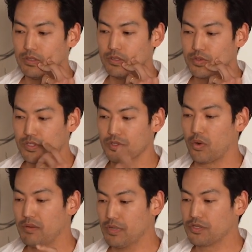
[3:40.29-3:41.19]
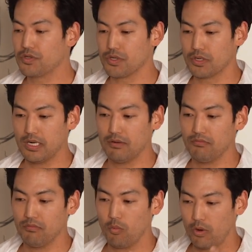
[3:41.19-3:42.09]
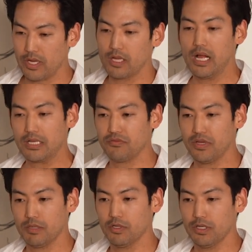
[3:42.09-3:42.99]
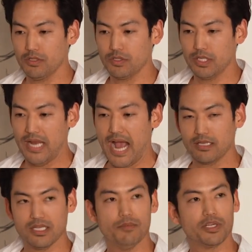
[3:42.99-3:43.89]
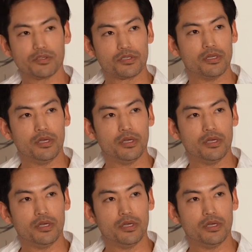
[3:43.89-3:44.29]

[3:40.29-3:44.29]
this great mixture of working class families and academics.